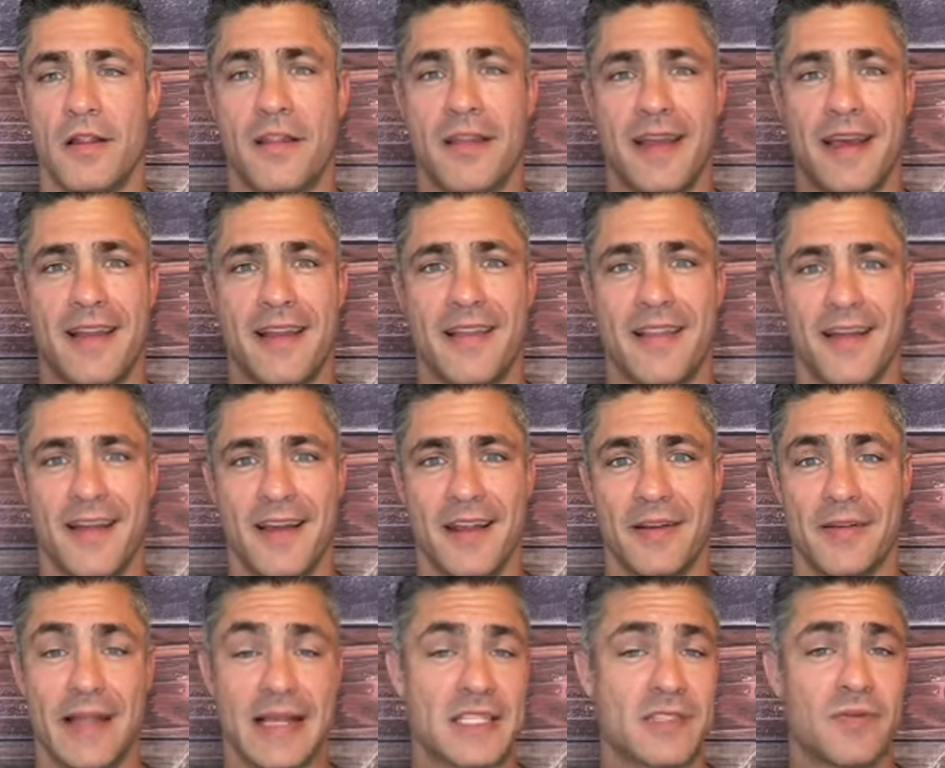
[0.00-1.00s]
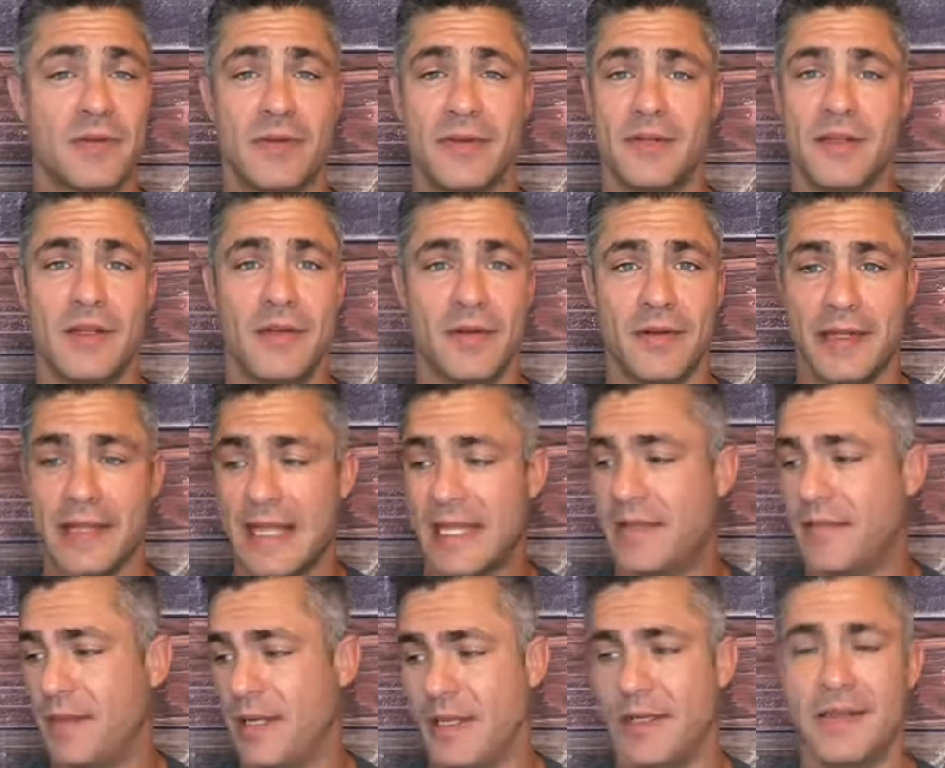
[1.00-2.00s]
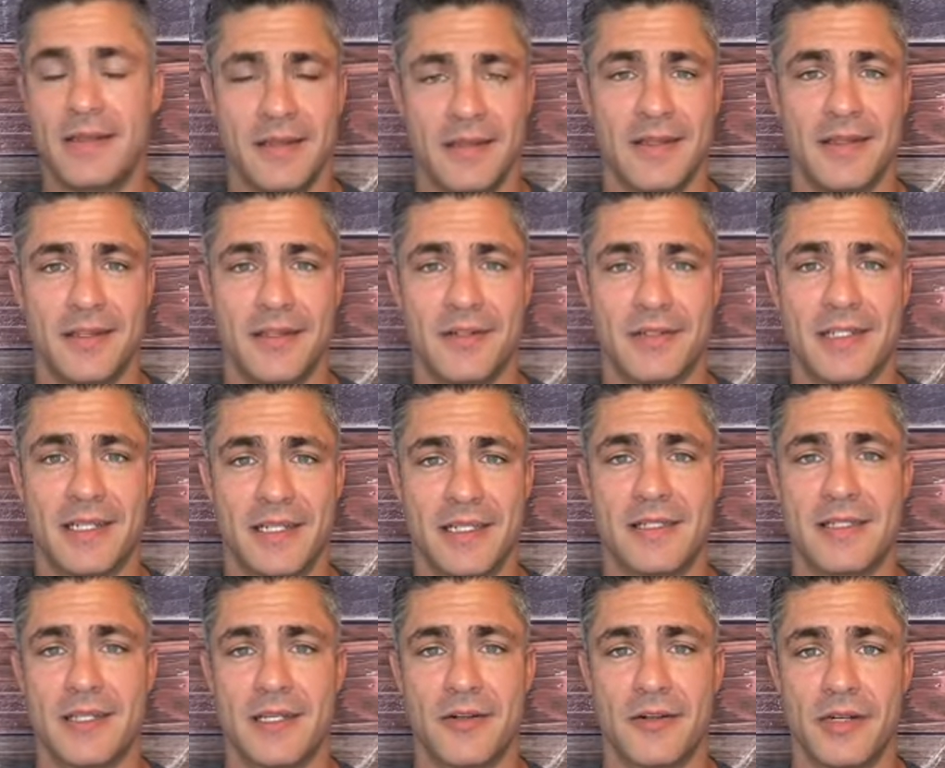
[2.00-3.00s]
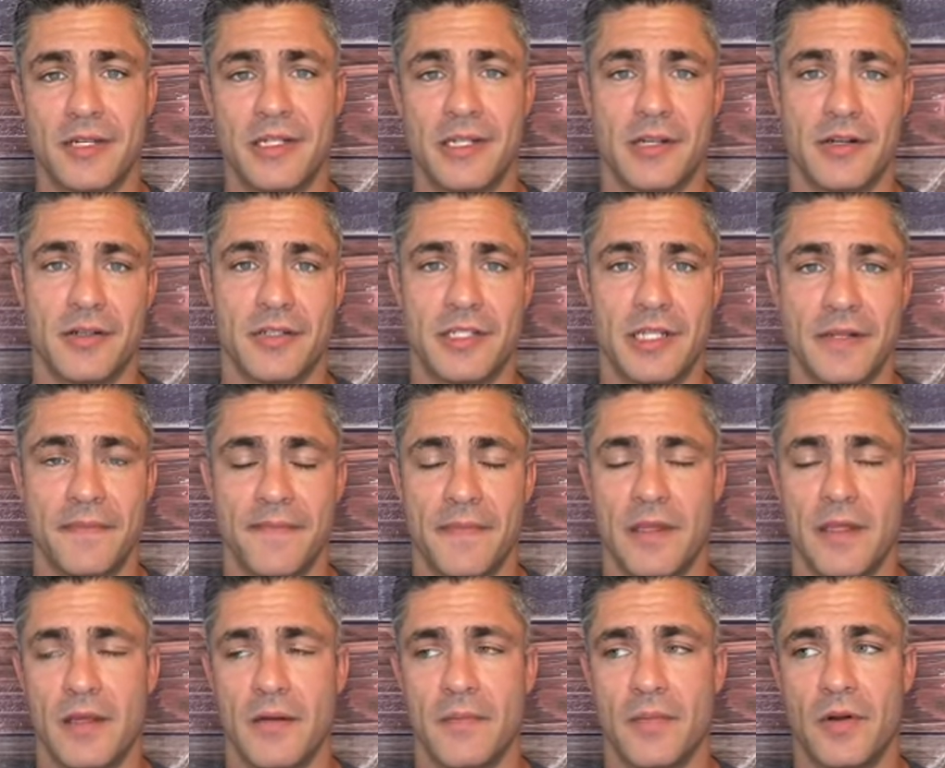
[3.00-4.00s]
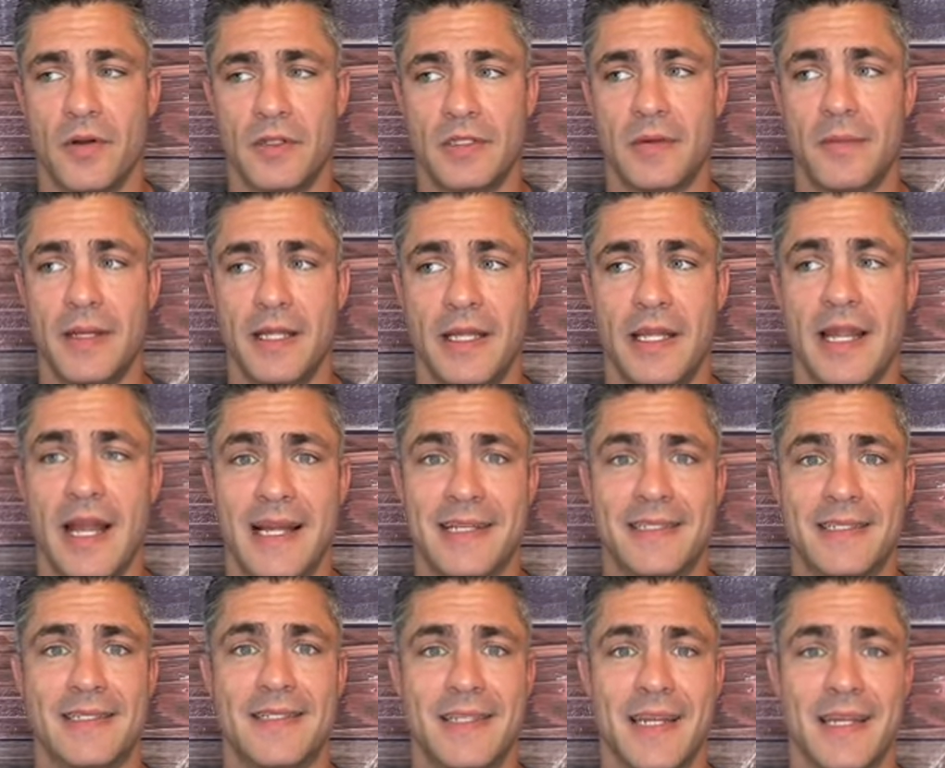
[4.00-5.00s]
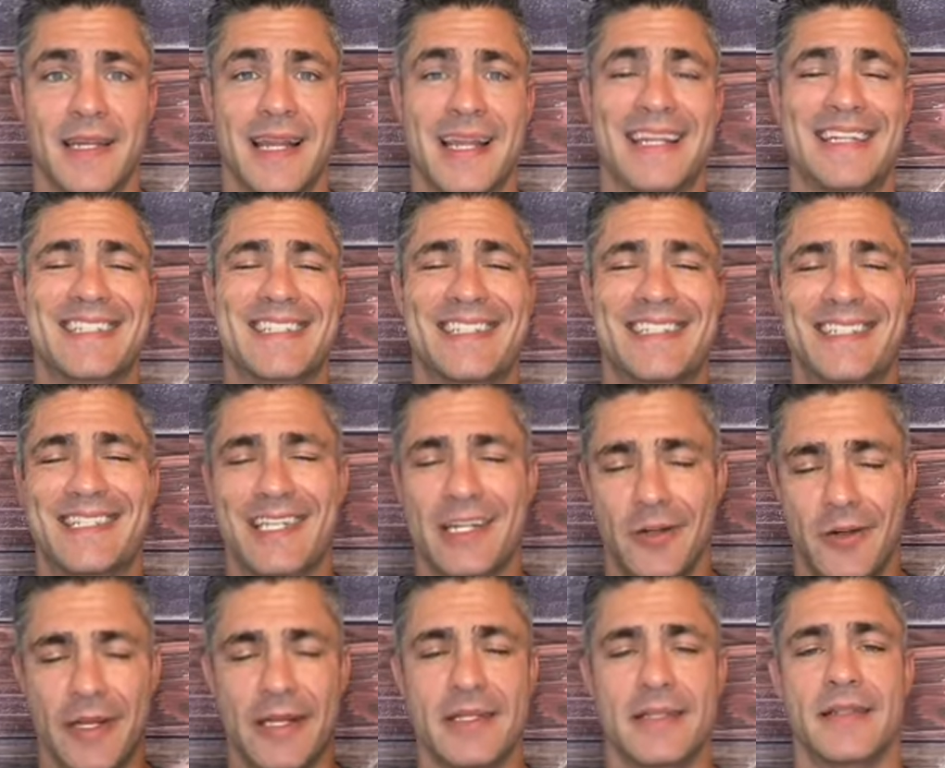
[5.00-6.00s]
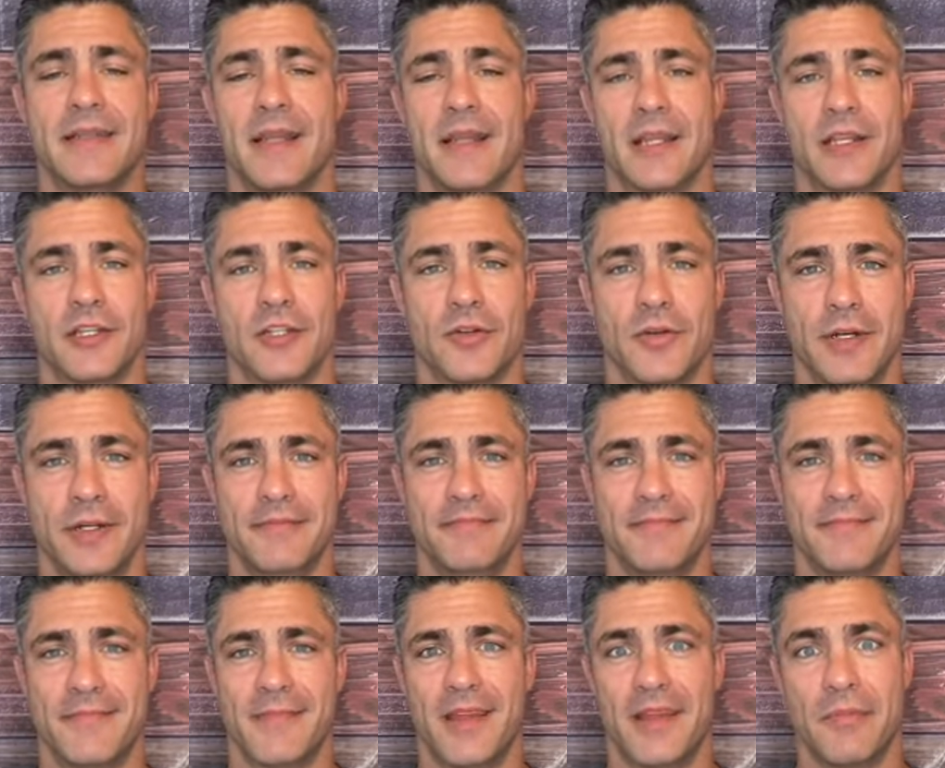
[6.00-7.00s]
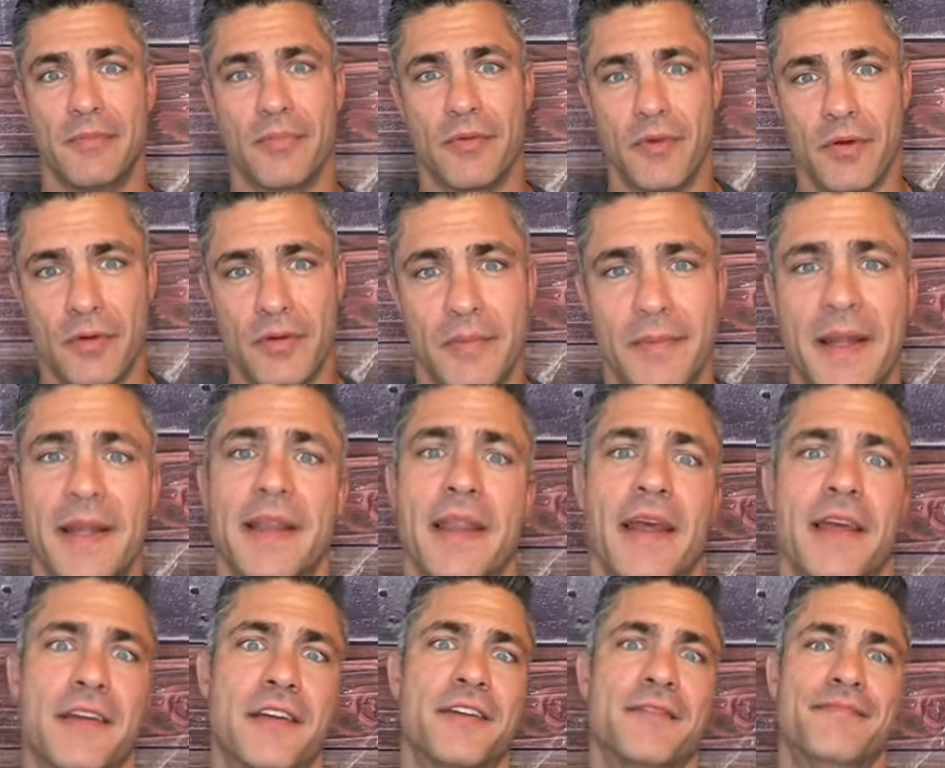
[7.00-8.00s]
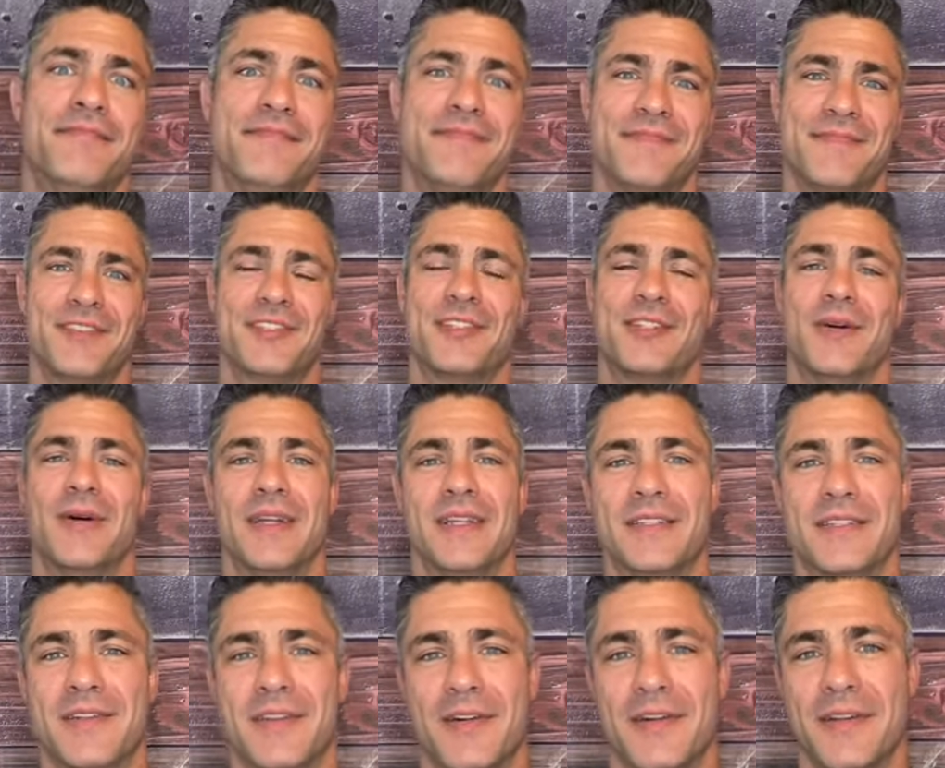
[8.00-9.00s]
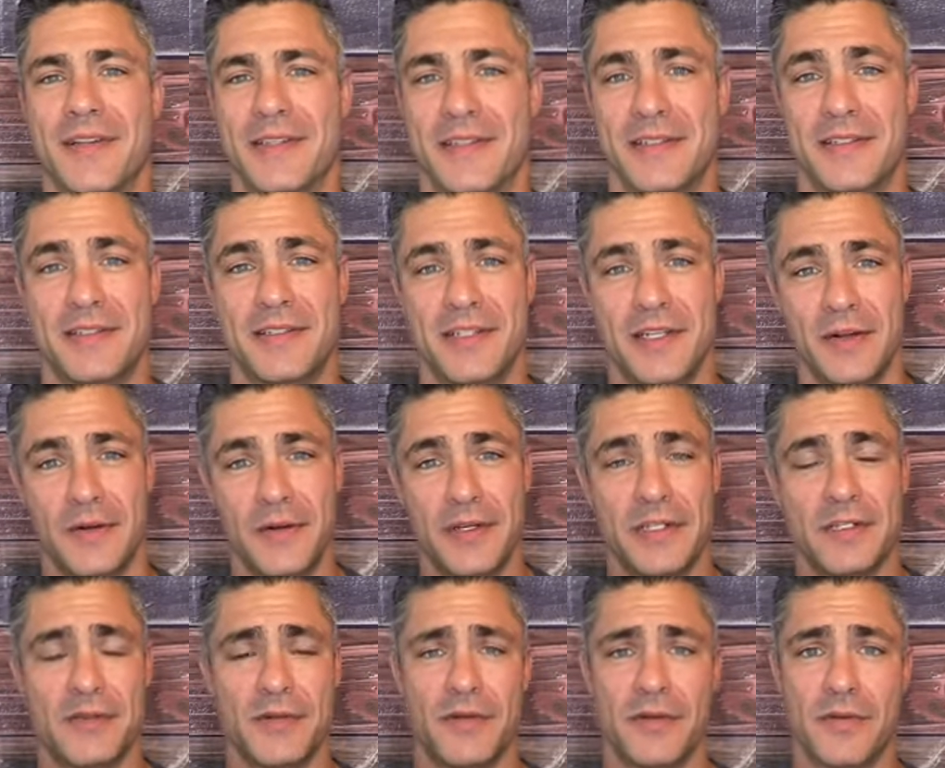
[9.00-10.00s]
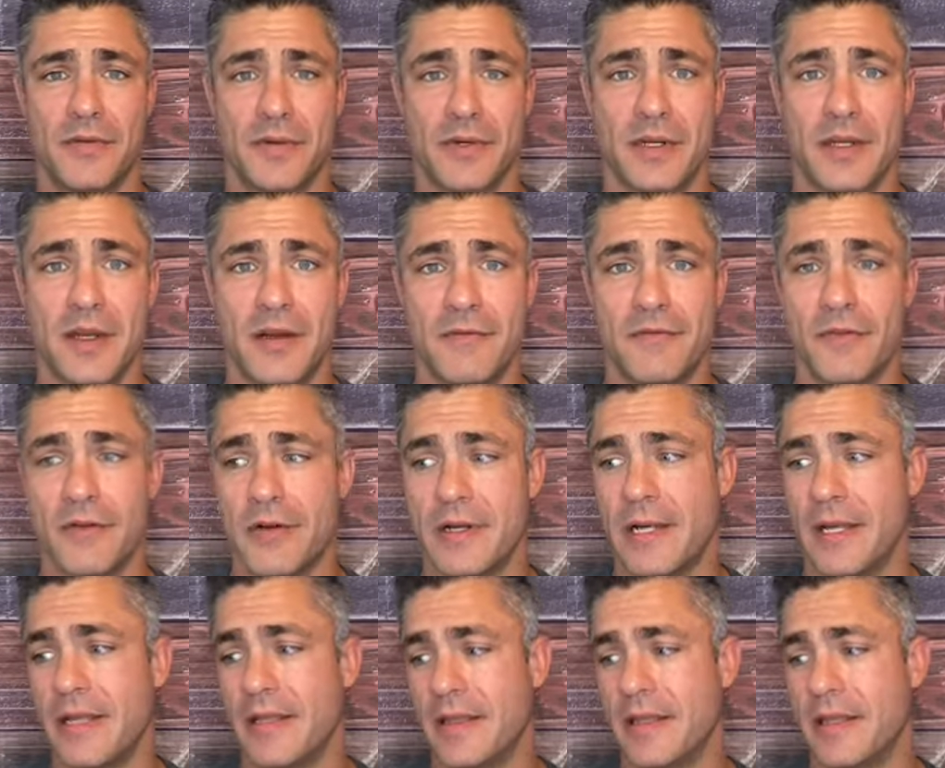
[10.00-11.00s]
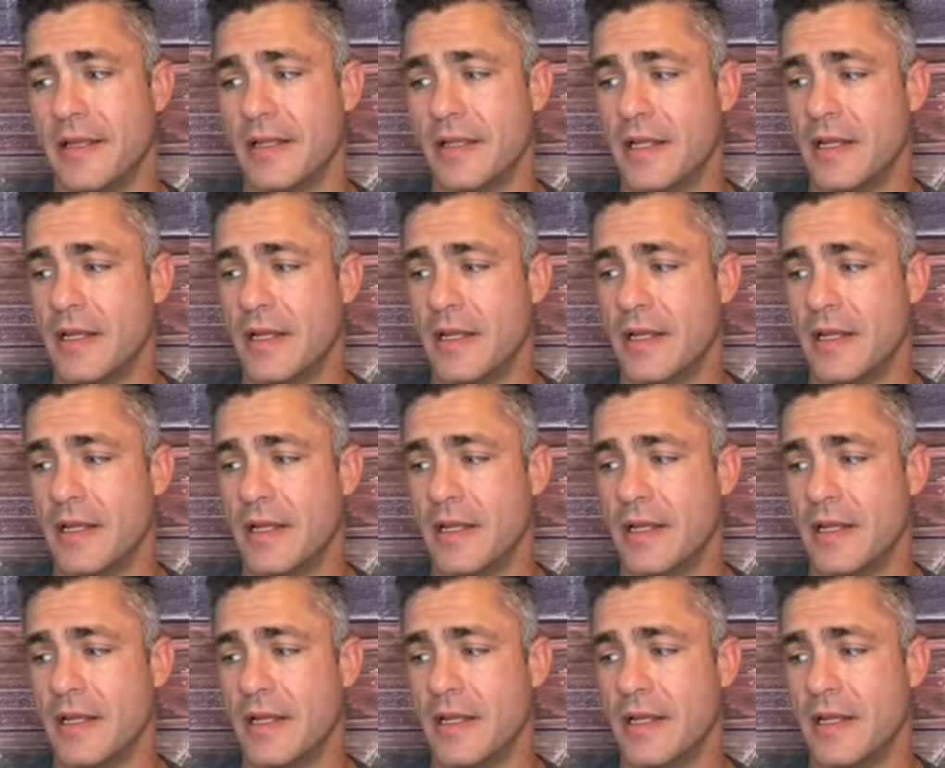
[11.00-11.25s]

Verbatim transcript: that aligned. That's what, you know, led me, you know, to considering TRT. But ultimately, I sustained a serious neck injury. I broke my neck. So I started the series, Road to Recovery, and then